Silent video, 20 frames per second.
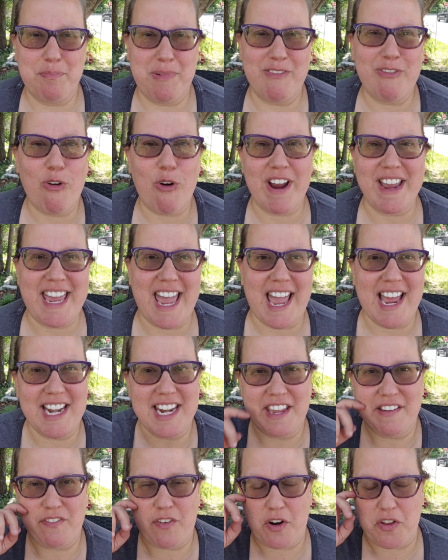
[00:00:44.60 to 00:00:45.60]
Before I get
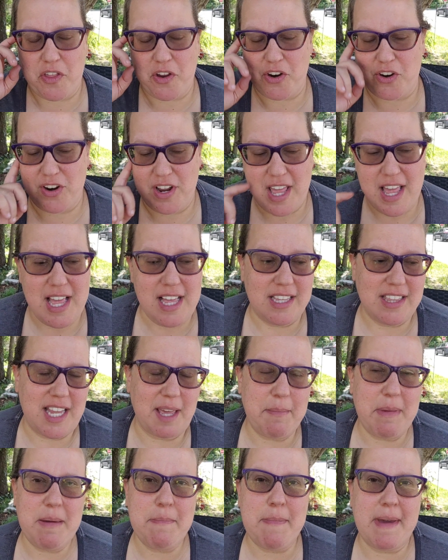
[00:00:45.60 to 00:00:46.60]
any further,
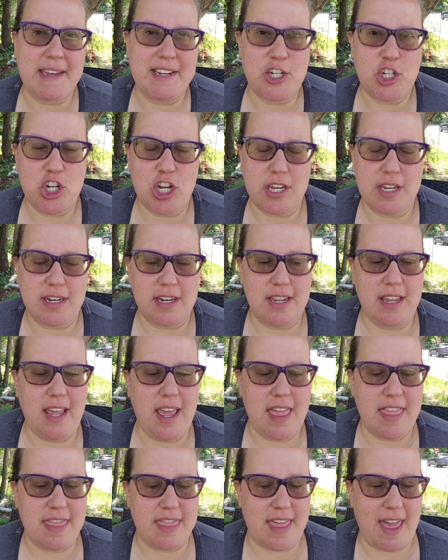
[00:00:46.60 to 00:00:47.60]
let me mention
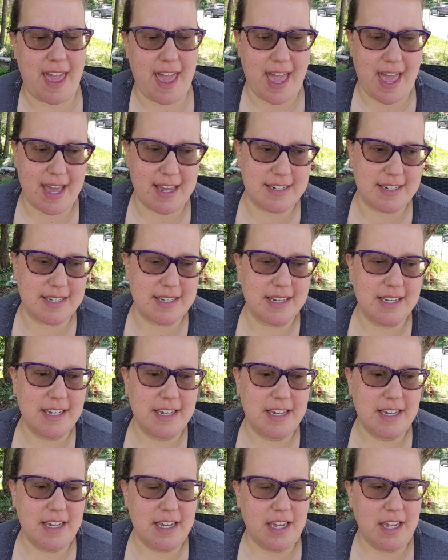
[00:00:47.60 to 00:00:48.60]
that
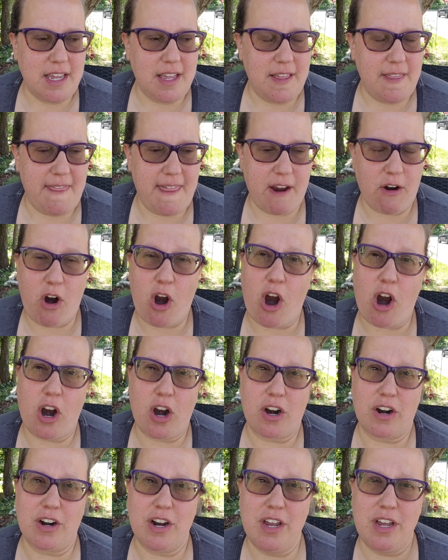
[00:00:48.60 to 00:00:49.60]
there
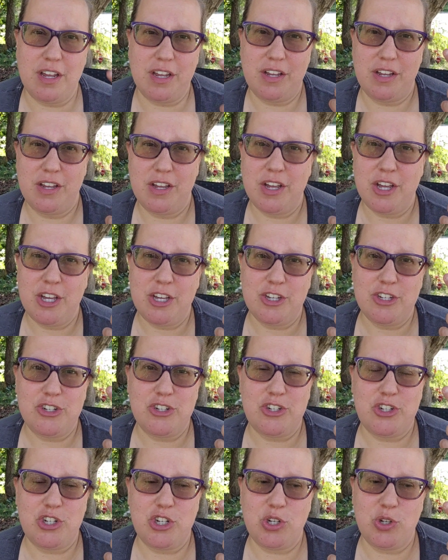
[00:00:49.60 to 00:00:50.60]
are
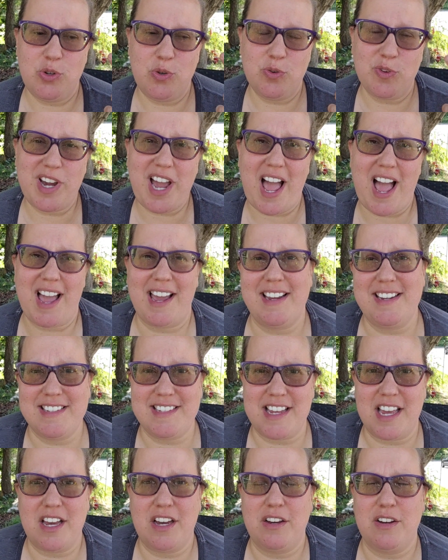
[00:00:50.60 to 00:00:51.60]
two kinds
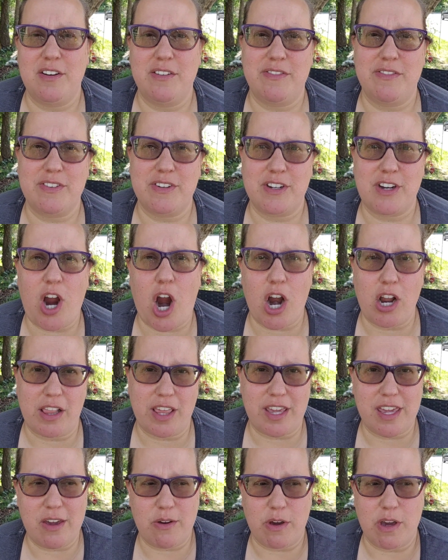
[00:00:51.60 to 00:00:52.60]
of
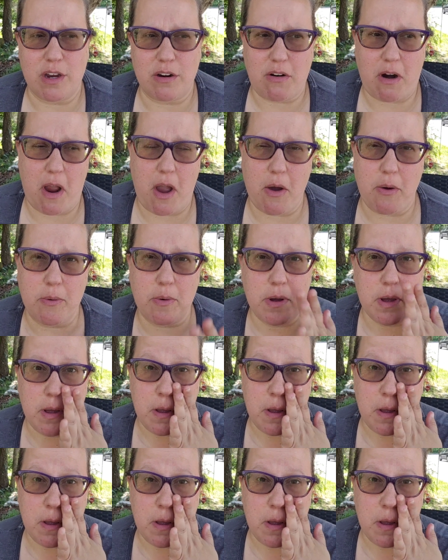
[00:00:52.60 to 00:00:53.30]
garlic you can grow.